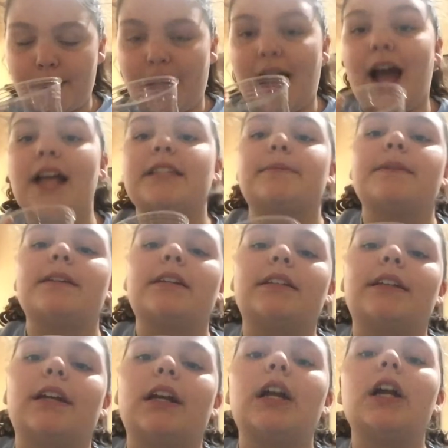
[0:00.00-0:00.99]
It has to be
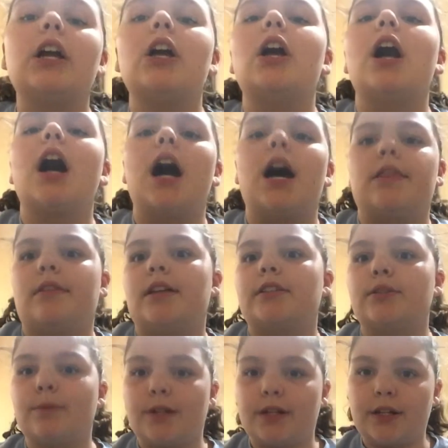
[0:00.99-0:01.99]
clear
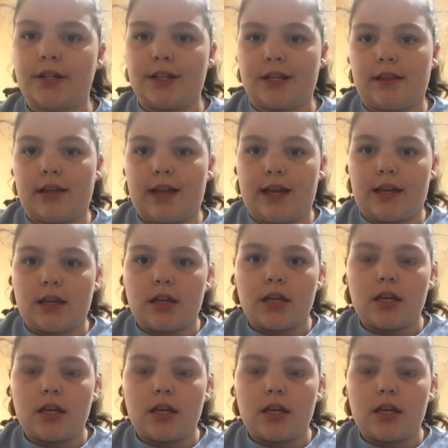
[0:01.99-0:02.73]
unless you wanted it like